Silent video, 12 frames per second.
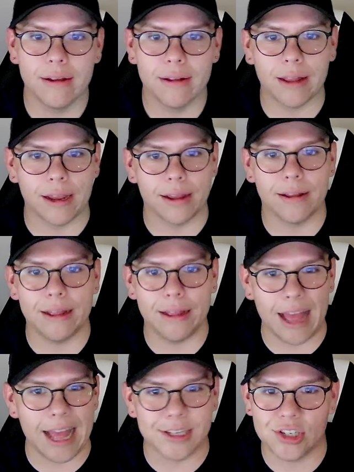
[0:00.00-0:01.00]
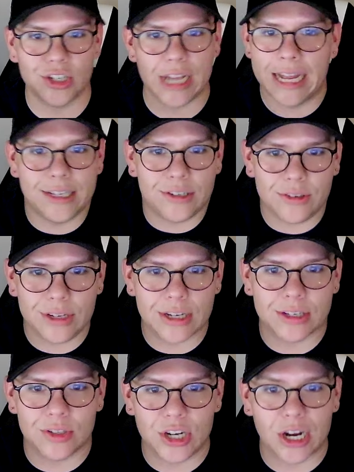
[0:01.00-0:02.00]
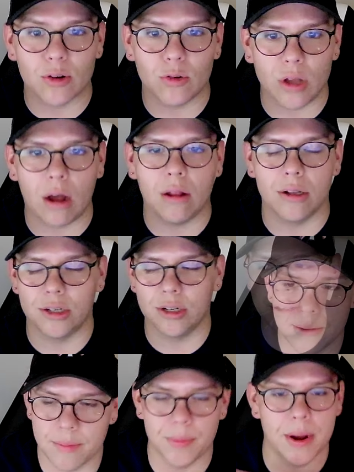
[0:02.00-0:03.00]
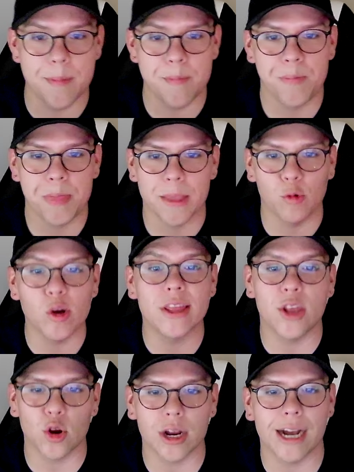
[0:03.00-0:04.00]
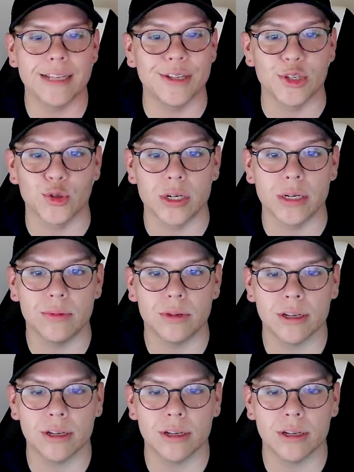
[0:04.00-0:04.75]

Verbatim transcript: Like it's it's just general knowledge. But with your guys' dreams,